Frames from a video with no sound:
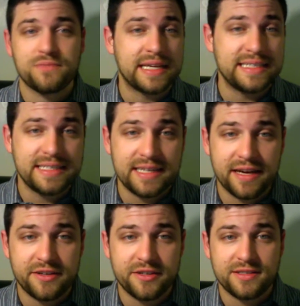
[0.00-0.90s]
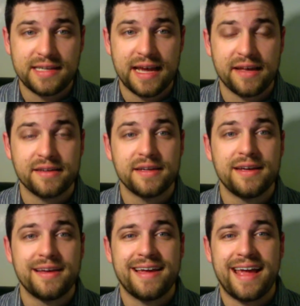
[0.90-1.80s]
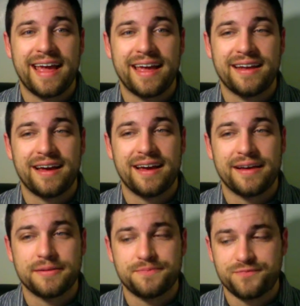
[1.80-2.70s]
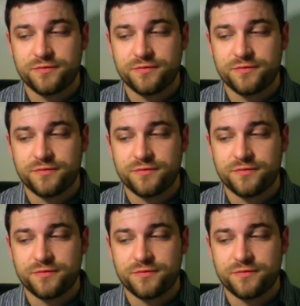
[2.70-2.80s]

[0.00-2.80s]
easy to understand, and